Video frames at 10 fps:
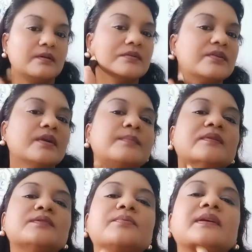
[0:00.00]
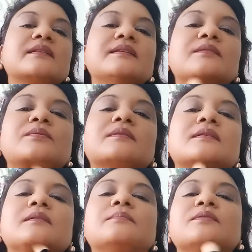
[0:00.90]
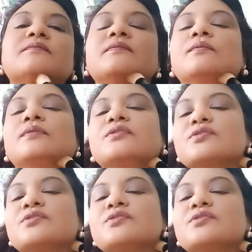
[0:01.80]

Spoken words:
rub it quickly with a little bit of foundation,